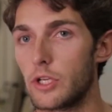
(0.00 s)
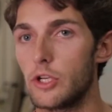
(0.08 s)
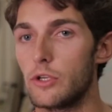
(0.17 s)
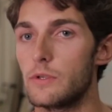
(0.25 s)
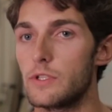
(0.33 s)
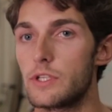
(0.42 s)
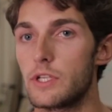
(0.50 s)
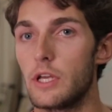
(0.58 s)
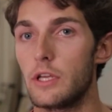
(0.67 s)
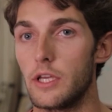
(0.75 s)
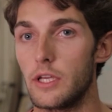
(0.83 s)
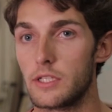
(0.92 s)
canoe
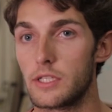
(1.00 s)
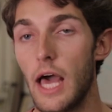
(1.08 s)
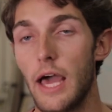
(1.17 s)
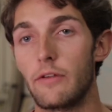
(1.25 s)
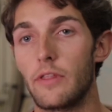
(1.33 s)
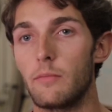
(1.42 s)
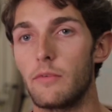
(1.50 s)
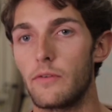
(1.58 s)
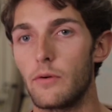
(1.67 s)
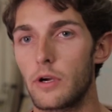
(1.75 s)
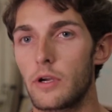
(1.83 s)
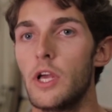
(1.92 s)
is lighter than
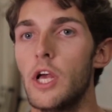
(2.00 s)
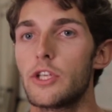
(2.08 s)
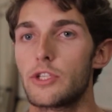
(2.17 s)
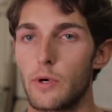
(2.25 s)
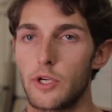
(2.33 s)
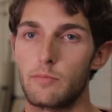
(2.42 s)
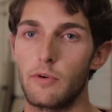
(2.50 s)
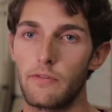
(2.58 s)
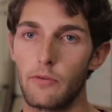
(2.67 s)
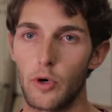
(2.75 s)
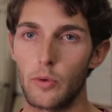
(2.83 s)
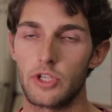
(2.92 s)
before. So whereas
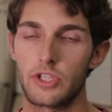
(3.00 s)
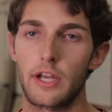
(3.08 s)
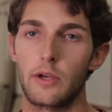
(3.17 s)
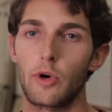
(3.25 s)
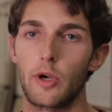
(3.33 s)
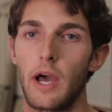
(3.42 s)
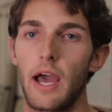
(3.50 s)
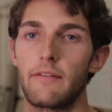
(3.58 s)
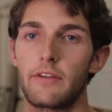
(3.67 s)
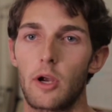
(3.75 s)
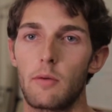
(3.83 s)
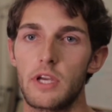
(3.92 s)
before we just had to worry about
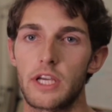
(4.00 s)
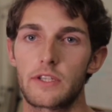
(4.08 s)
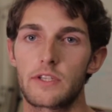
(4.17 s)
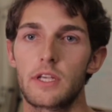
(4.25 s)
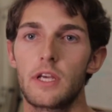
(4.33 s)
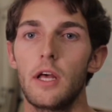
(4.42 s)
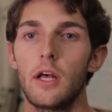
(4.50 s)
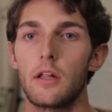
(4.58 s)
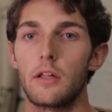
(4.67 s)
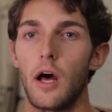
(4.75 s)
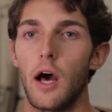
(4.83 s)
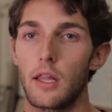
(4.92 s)
having our mix
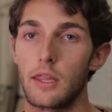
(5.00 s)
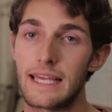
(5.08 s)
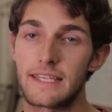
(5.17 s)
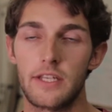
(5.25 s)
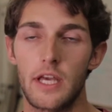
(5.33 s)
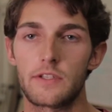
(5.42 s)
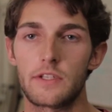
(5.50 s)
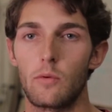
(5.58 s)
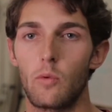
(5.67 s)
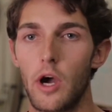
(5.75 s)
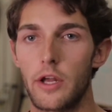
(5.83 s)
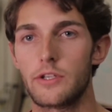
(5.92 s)
less dense than
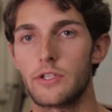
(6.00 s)
water,